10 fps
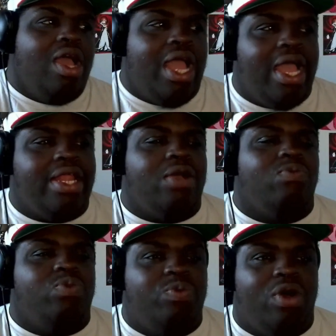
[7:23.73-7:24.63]

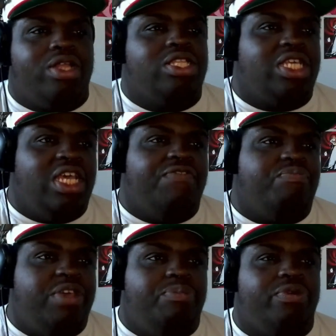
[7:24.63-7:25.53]
And we wanted to
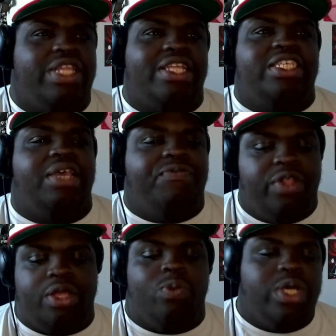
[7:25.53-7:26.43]
give people that same
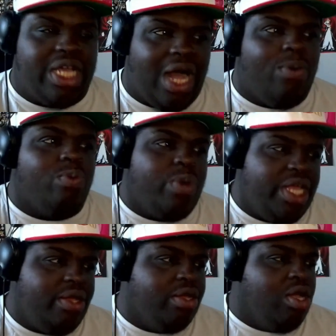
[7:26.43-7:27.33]
feeling we got when
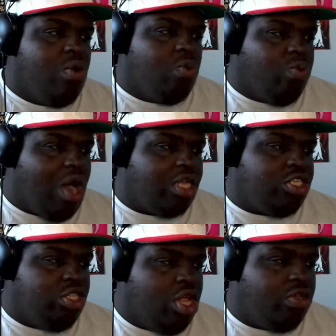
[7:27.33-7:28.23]
we
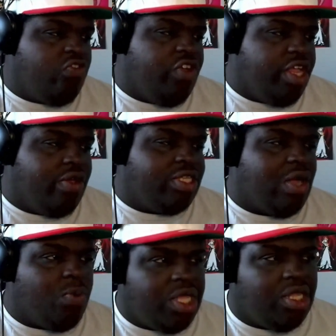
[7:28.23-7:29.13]
watched those videos
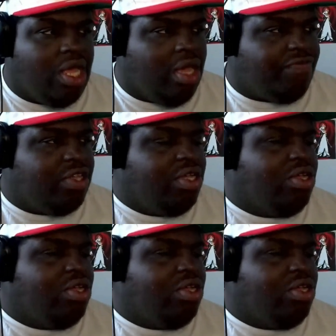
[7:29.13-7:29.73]
that we loved.